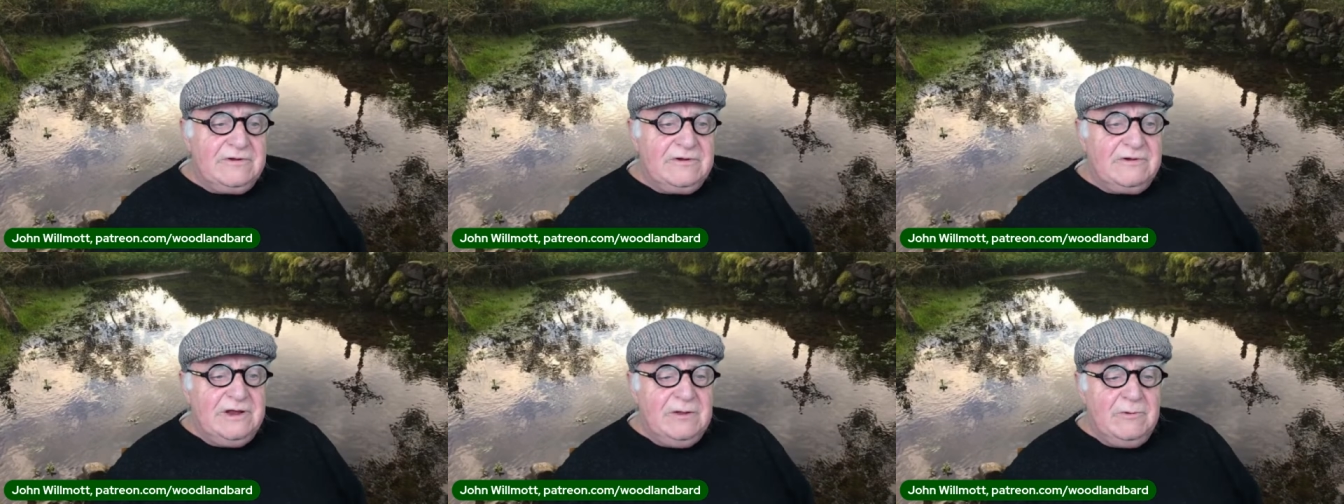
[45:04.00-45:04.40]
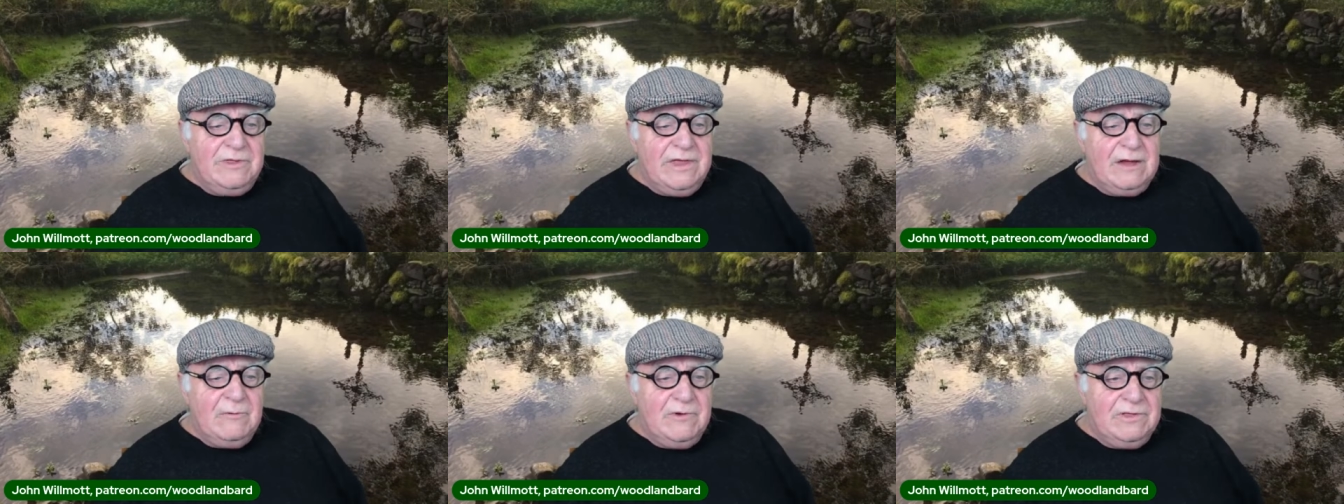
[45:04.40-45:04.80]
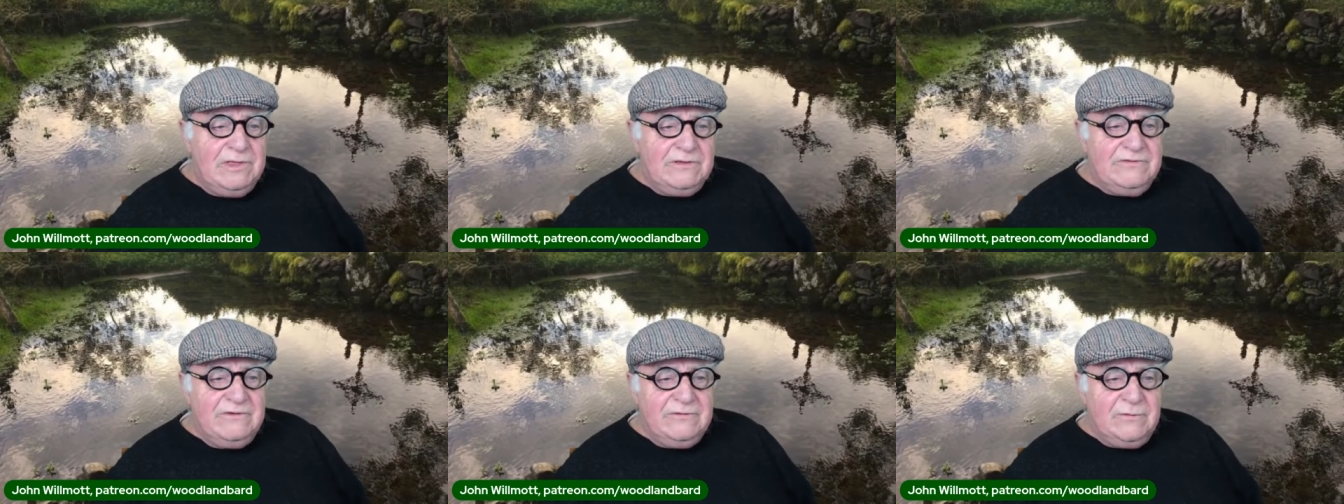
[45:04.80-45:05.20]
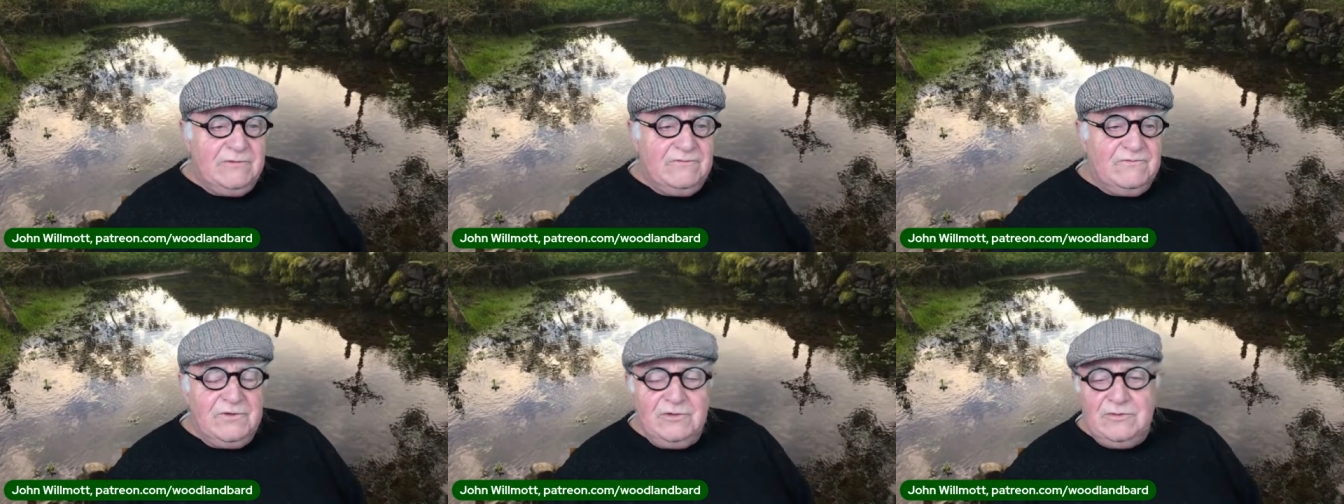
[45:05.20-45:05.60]
you agree with that one. This is
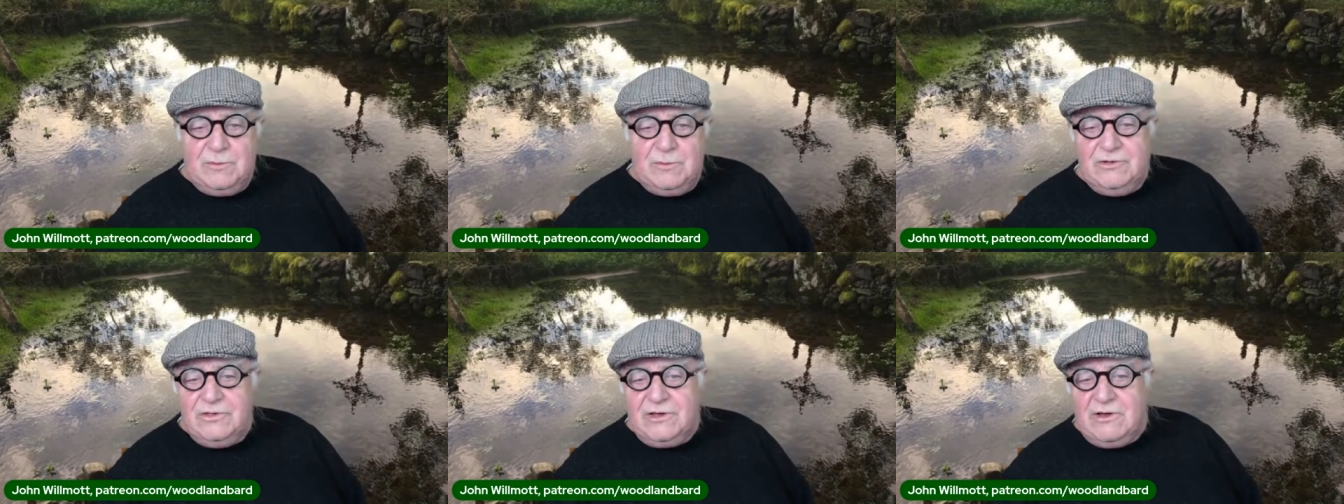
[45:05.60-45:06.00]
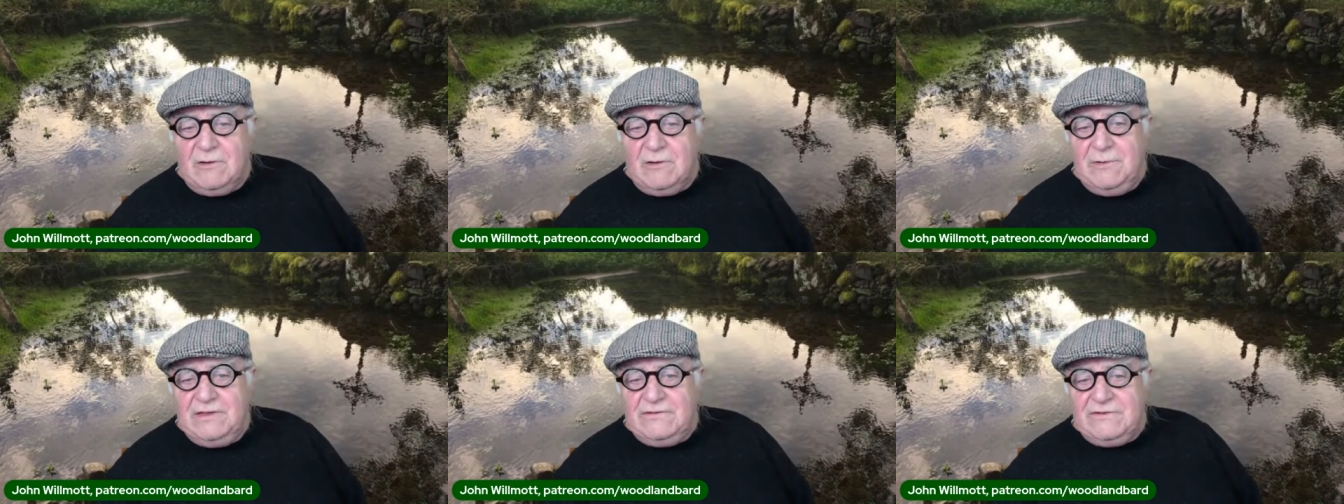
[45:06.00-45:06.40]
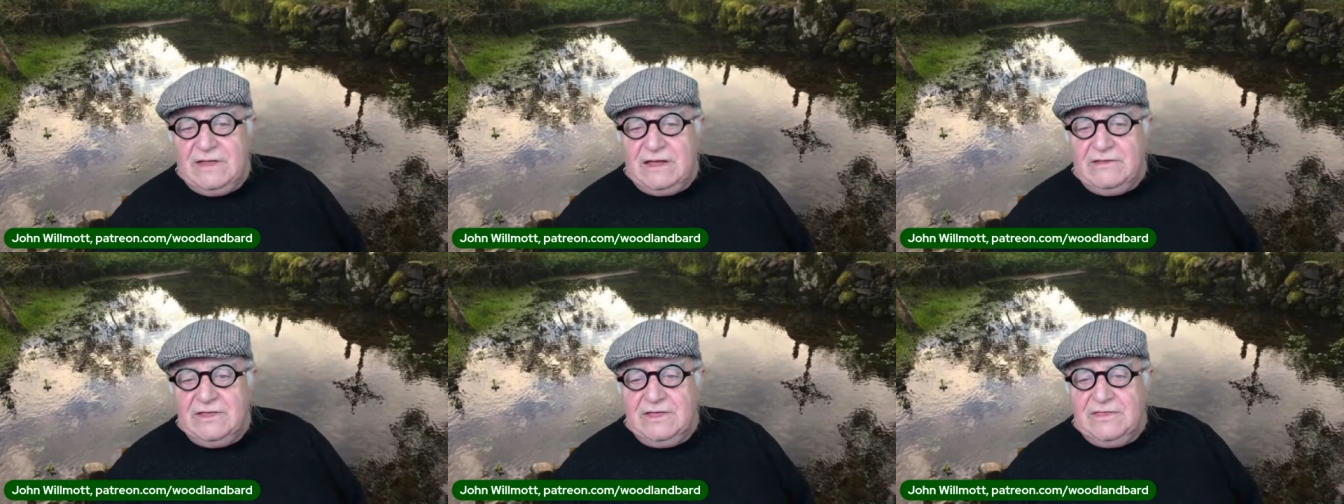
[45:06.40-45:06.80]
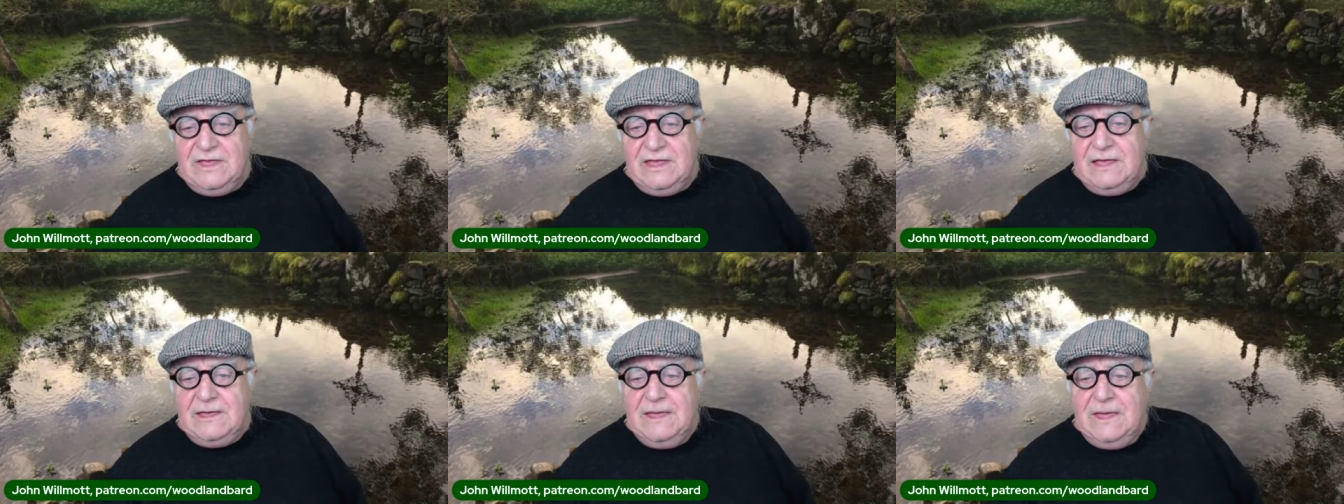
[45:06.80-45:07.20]
one for you to put the comments down, I
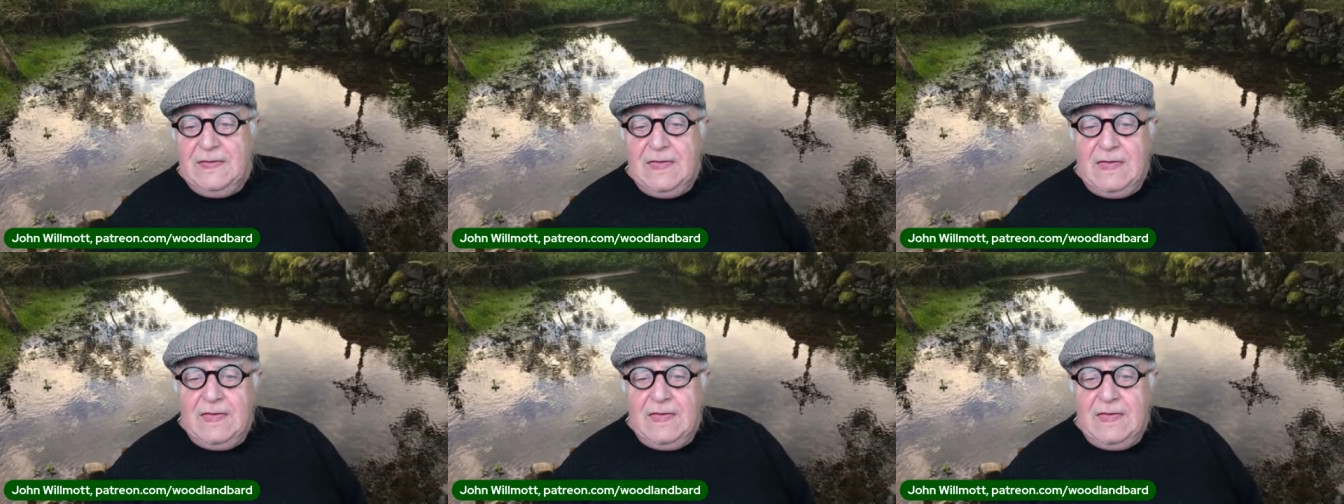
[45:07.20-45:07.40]
think.